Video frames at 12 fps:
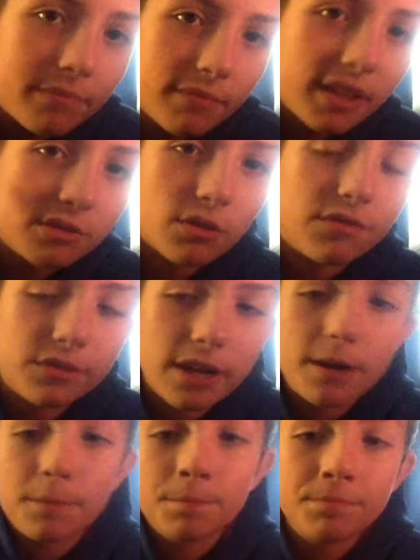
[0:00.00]
That's all for
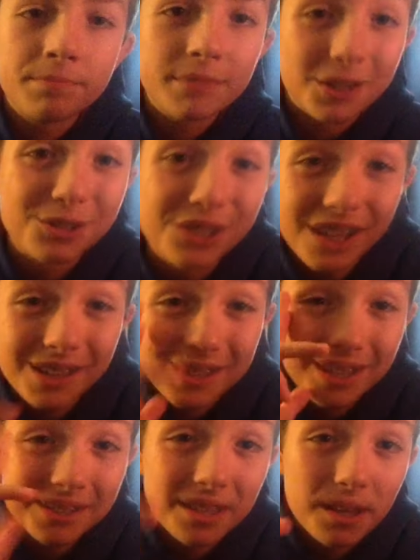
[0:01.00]
now. I'll see you guys next